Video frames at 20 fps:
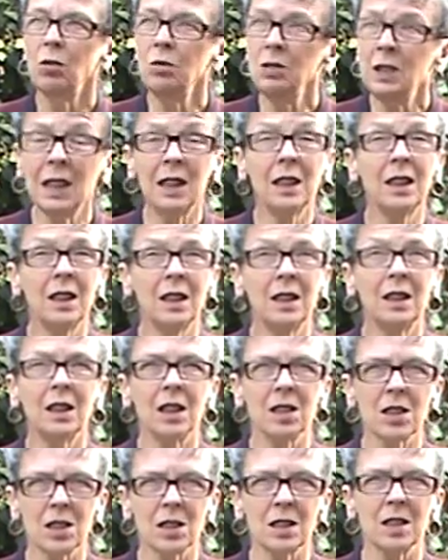who
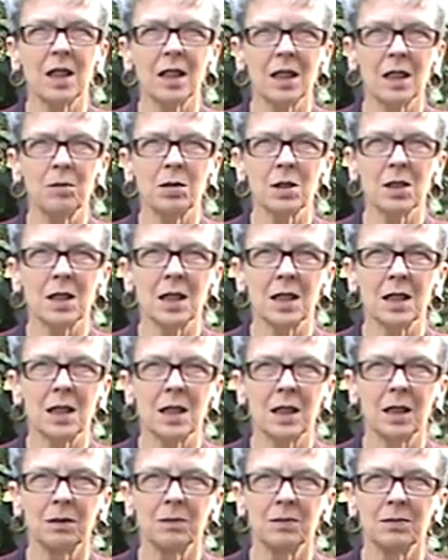need a sustainable
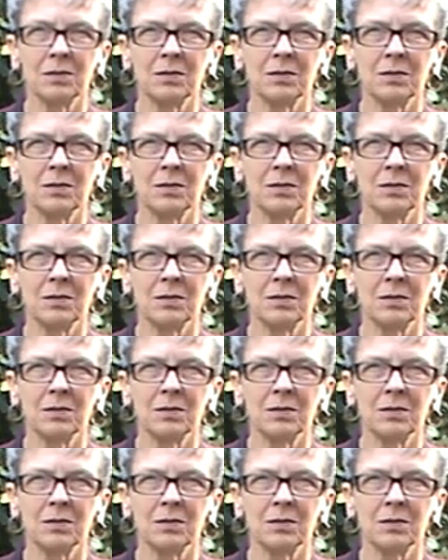city.